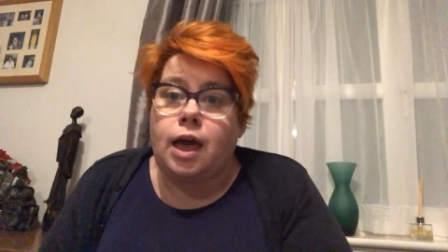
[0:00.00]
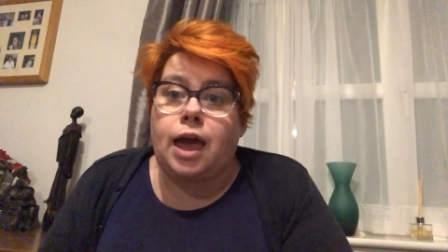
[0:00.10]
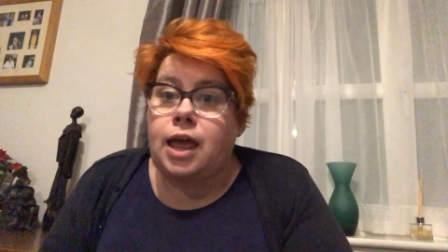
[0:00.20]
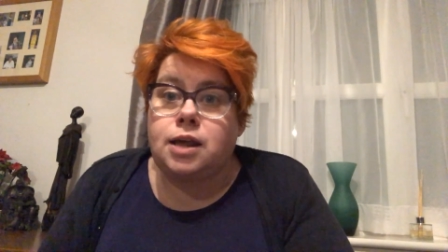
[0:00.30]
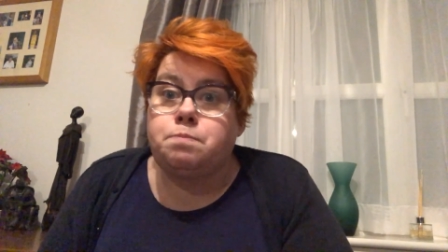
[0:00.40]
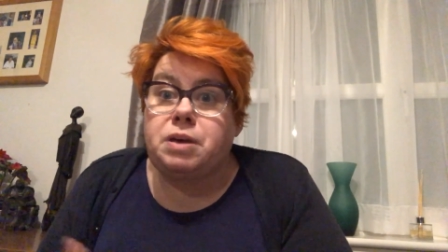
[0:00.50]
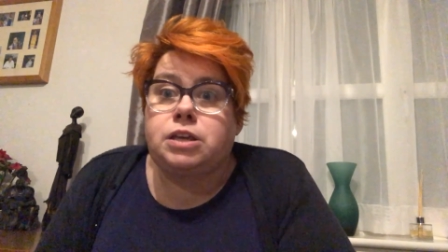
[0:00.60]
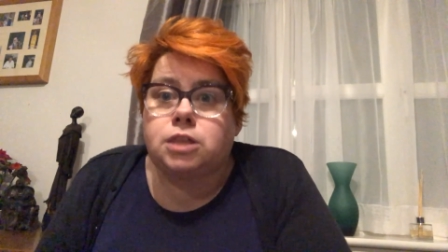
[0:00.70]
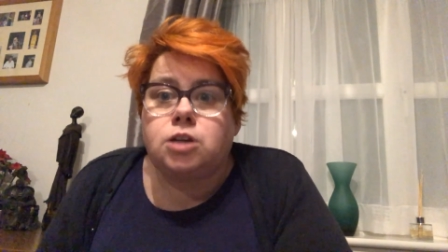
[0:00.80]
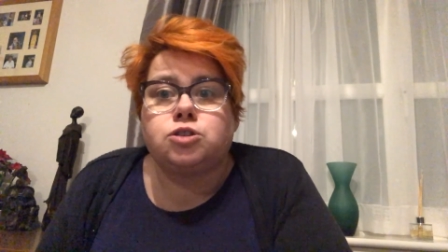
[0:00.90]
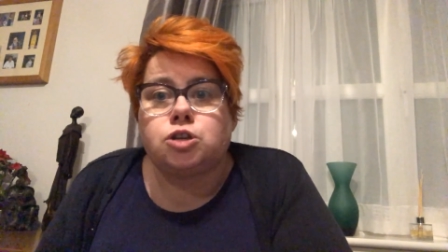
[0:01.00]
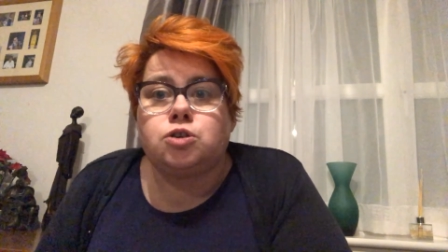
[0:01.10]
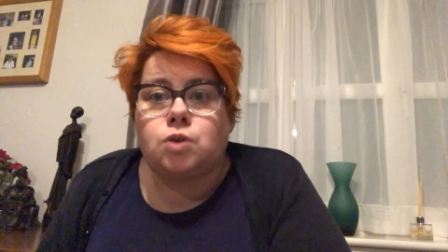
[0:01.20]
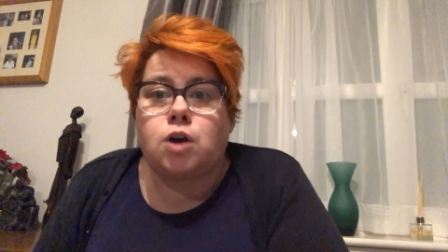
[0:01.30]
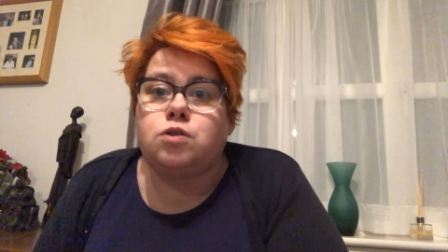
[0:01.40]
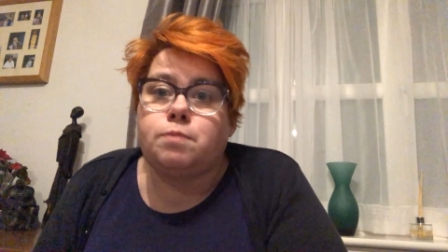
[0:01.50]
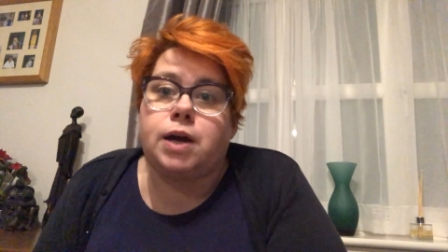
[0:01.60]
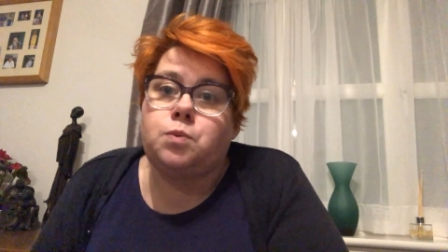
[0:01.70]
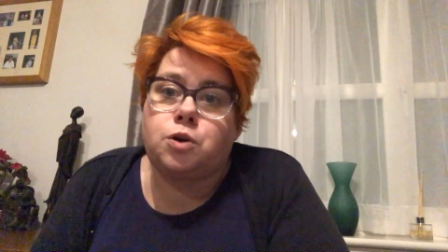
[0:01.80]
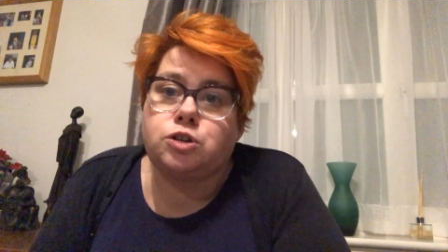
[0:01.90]
any big things that you know you
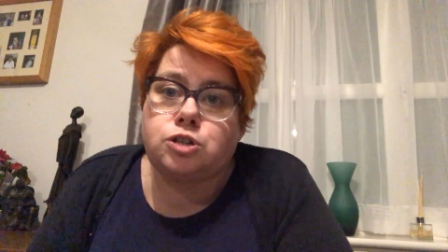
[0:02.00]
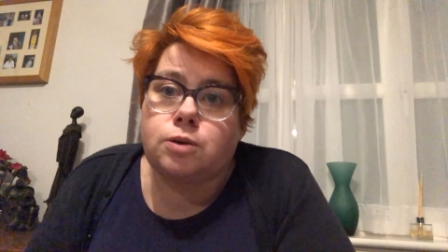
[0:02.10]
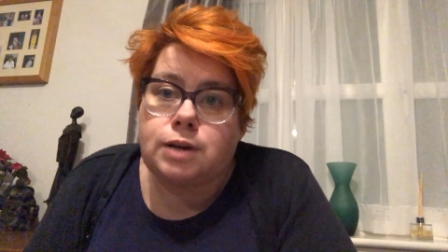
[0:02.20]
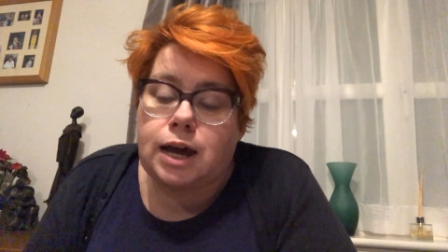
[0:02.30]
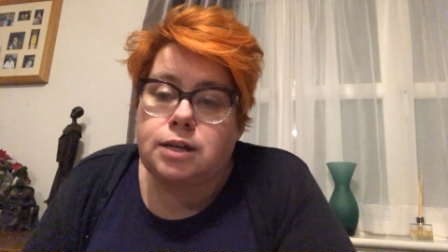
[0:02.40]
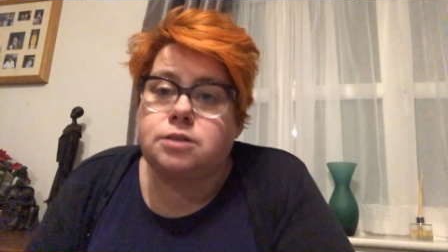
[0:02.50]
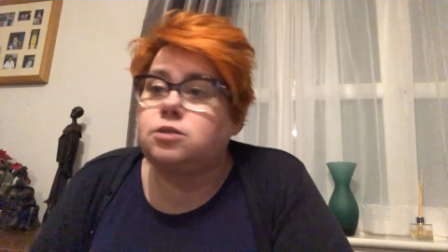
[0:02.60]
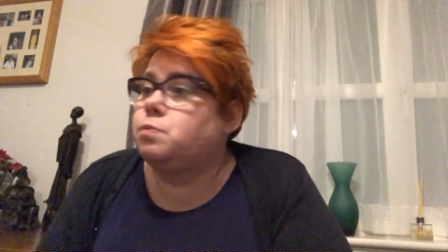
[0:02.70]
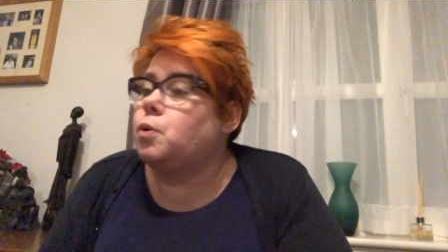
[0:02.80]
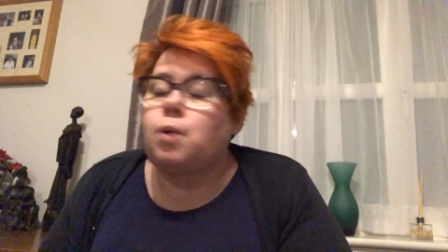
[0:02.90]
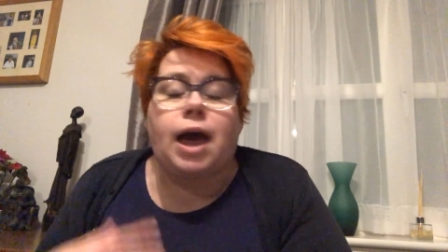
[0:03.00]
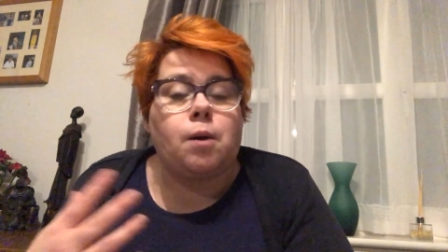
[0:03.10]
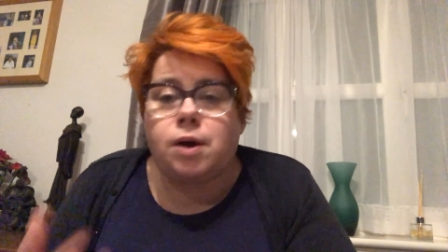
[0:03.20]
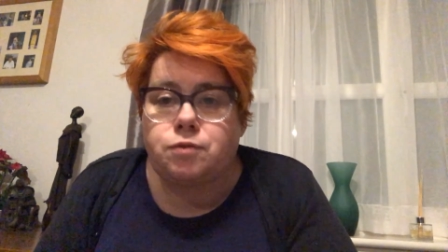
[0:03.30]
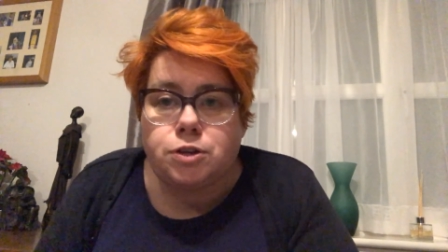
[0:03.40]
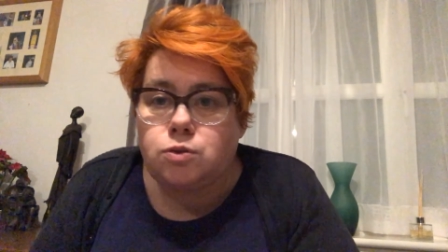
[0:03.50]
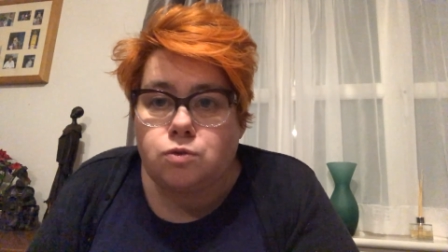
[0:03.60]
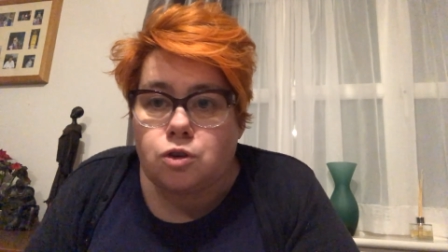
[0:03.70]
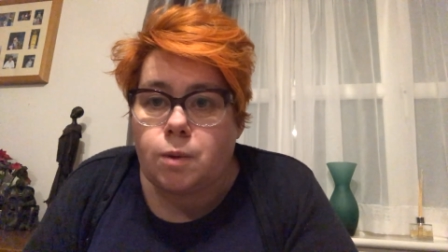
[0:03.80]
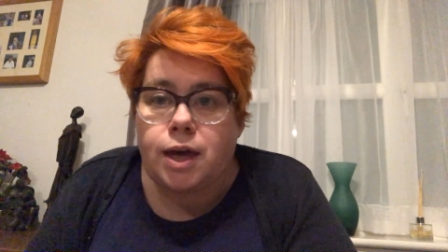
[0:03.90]
may want to donate. But however you
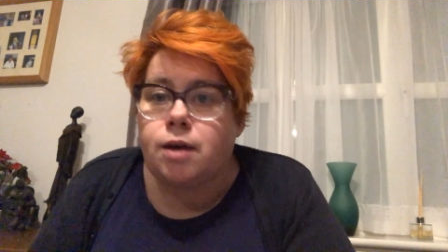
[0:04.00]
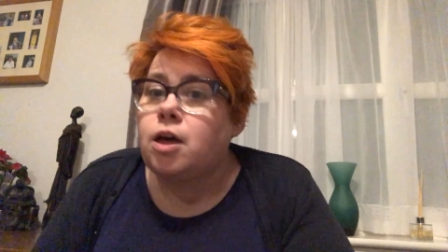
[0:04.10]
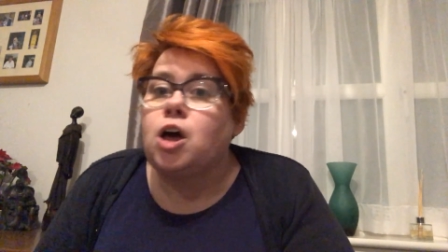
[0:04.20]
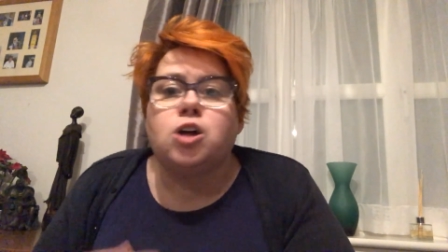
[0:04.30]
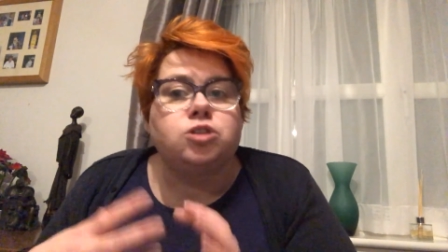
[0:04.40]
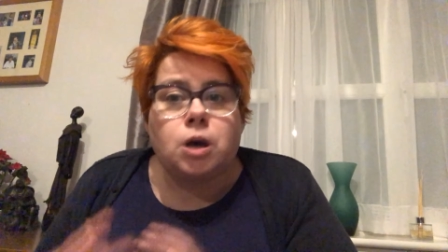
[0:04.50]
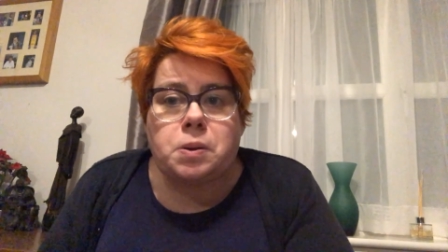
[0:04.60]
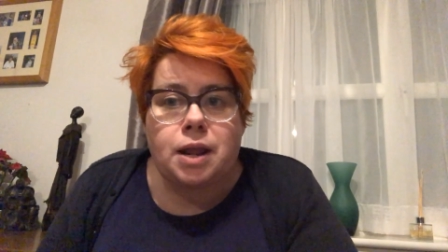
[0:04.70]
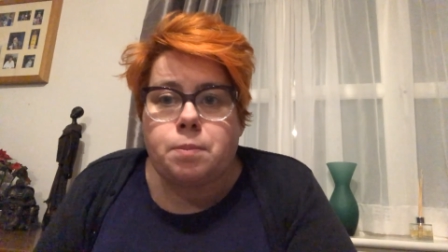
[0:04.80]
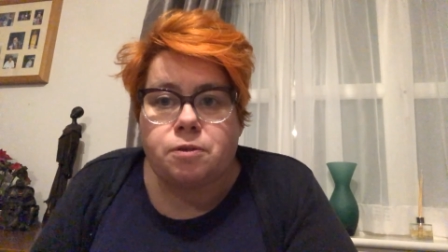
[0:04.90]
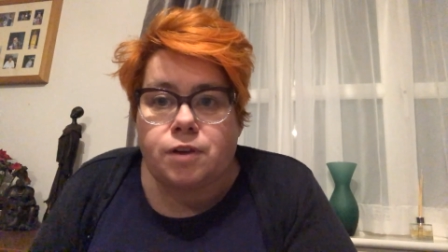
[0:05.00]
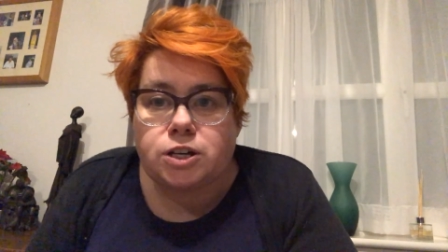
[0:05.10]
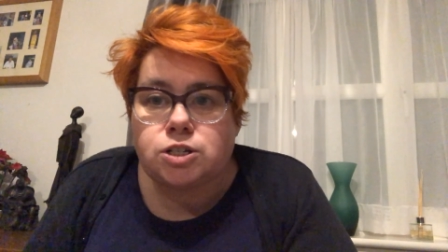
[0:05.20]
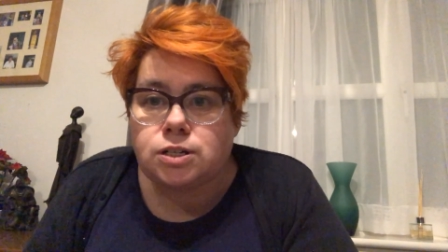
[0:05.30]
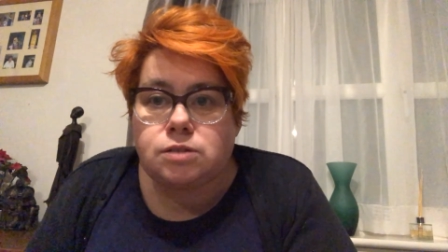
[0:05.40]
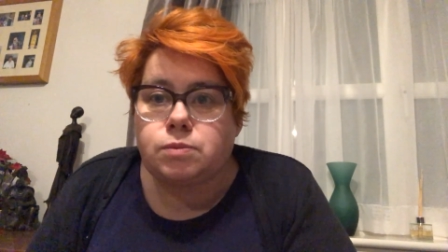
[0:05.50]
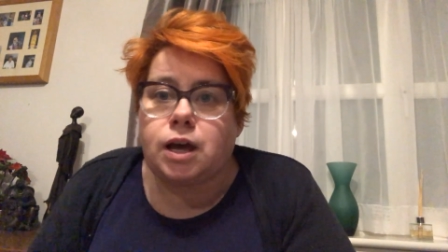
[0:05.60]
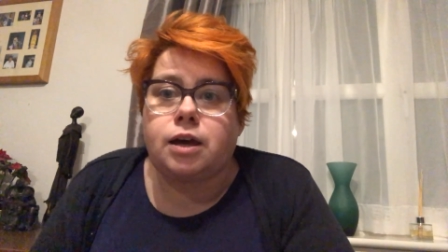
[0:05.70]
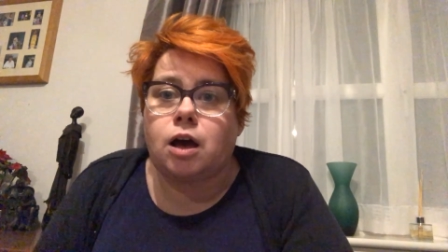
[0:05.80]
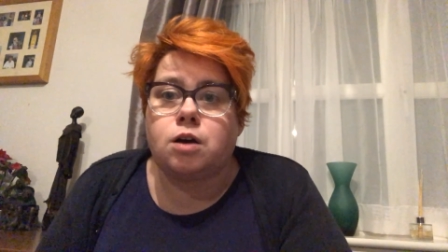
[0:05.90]
do it, don't let perfectionism
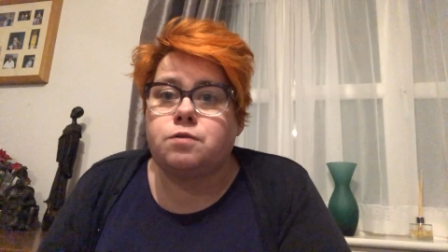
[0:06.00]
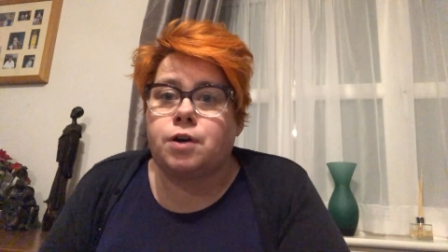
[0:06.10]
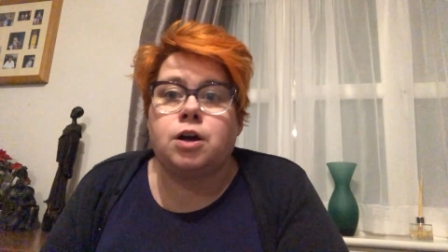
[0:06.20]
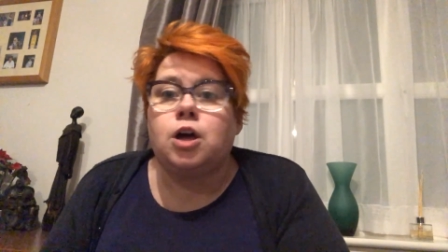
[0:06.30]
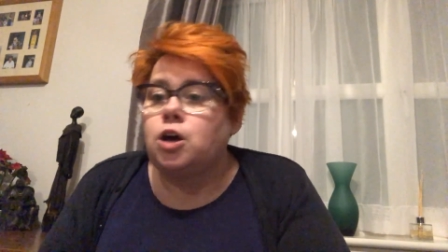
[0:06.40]
take over.